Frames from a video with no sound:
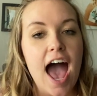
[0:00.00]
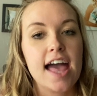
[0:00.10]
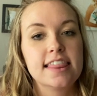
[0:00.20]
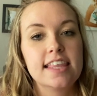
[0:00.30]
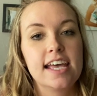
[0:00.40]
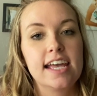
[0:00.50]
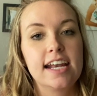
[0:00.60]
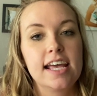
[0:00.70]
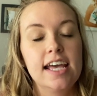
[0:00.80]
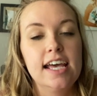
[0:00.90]
And
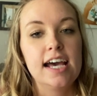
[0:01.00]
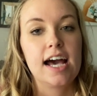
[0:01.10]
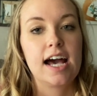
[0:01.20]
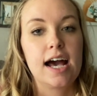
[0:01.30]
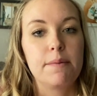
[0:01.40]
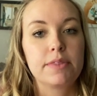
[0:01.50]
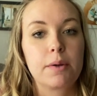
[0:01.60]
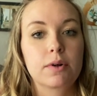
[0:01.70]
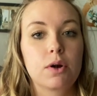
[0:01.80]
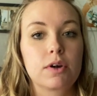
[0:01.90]
then um,
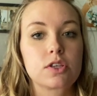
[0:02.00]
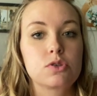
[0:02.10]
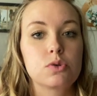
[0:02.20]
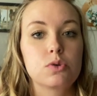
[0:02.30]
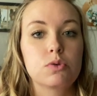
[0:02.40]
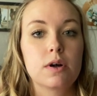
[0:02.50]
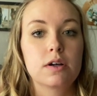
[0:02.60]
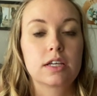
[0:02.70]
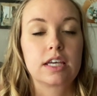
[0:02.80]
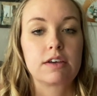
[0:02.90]
they were going to
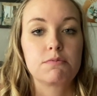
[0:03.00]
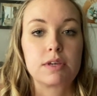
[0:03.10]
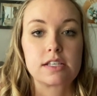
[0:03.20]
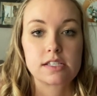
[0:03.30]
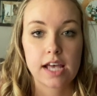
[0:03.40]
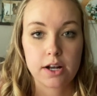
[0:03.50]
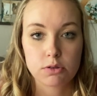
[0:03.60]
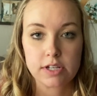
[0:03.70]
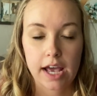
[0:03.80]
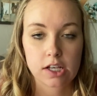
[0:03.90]
give me
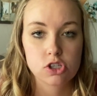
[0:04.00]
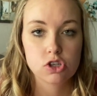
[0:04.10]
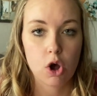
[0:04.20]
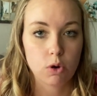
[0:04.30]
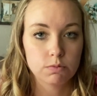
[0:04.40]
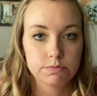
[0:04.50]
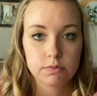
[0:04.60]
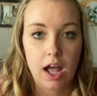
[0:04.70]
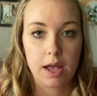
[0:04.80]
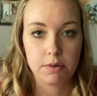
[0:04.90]
Cytotex. So
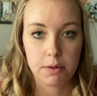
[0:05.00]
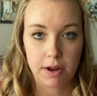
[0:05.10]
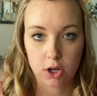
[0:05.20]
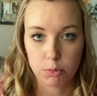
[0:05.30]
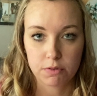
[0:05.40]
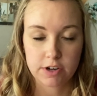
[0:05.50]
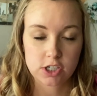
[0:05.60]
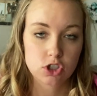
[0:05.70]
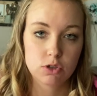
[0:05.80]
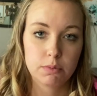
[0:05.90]
I am not a medical
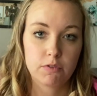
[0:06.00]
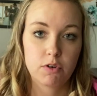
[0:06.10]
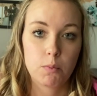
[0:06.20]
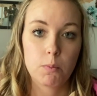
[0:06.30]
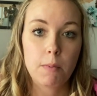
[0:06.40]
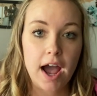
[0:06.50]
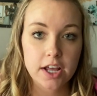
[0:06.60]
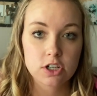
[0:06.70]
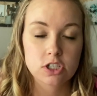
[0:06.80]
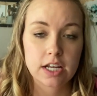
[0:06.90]
professional, but from my
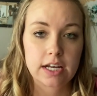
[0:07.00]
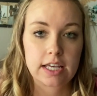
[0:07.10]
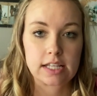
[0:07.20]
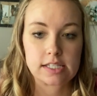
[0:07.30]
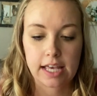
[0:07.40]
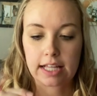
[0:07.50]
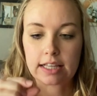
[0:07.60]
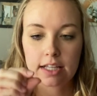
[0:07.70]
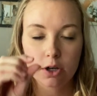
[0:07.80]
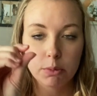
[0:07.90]
understanding, it's like a
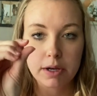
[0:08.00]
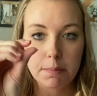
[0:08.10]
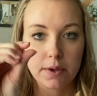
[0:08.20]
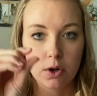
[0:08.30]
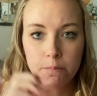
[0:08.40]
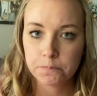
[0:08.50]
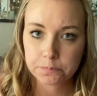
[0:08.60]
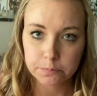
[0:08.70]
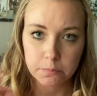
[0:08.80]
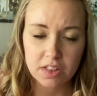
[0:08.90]
little bitty pill
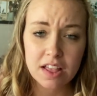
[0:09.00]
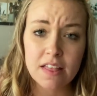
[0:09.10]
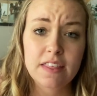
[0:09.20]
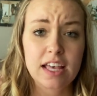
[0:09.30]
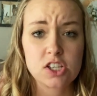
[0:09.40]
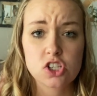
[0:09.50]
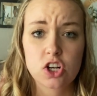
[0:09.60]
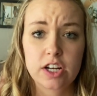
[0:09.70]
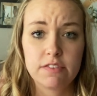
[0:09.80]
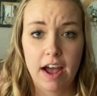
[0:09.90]
they
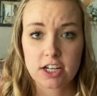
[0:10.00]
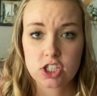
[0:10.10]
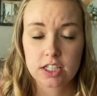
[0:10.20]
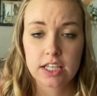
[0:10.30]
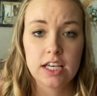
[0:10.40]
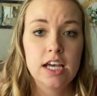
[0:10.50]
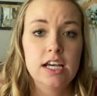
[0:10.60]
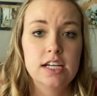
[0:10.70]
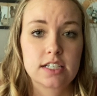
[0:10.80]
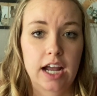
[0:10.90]
inserted vaginally
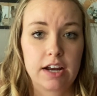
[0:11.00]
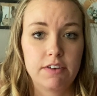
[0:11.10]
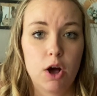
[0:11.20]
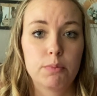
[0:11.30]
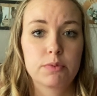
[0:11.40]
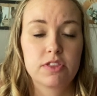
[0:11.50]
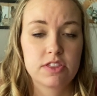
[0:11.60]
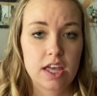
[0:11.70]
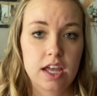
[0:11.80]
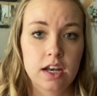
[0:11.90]
to kind of help
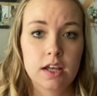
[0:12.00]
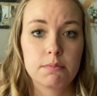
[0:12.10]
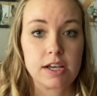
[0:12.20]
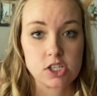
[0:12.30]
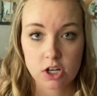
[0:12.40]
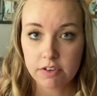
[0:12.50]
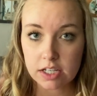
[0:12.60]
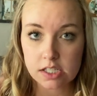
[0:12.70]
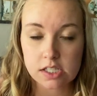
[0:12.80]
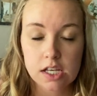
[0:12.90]
thin my
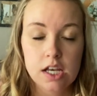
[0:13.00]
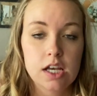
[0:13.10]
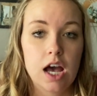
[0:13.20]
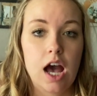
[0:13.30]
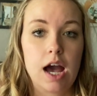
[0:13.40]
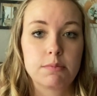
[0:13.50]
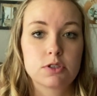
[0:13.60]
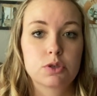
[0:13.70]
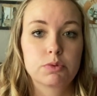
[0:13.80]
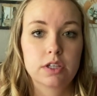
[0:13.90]
cervix, um,
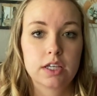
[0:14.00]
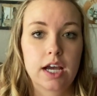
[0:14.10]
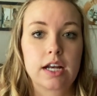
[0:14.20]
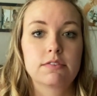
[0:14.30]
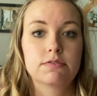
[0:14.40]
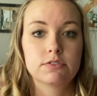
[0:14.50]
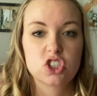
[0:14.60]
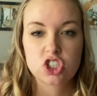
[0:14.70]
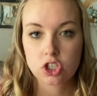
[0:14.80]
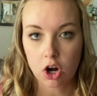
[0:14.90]
to really kind of
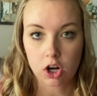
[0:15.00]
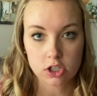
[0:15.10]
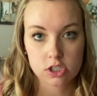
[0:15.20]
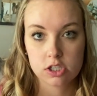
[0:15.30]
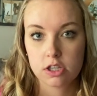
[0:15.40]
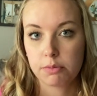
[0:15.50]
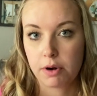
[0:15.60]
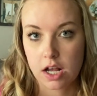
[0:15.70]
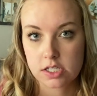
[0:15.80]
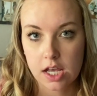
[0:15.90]
start the
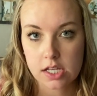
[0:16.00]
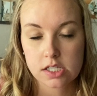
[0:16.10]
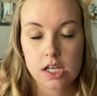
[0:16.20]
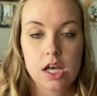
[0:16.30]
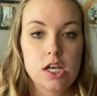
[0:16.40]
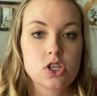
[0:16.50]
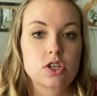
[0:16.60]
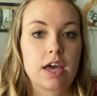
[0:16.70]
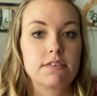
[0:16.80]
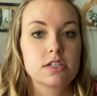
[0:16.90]
process. So
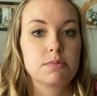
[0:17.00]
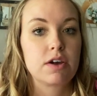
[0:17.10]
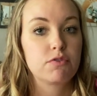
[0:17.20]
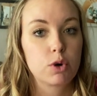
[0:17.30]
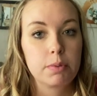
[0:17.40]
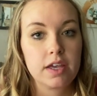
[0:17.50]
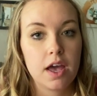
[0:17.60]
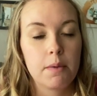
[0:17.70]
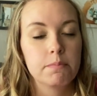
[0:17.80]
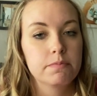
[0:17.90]
they gave it to me at four p
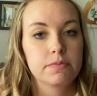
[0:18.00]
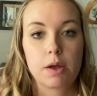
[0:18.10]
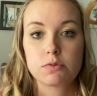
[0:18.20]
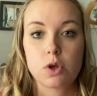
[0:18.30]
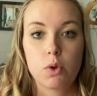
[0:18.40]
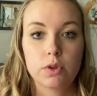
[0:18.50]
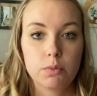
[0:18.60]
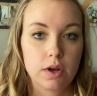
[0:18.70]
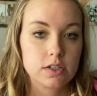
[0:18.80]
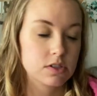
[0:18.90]
m That was the only
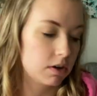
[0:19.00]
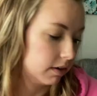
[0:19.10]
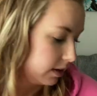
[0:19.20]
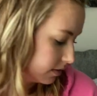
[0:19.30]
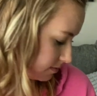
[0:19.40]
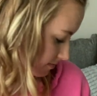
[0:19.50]
one, sorry.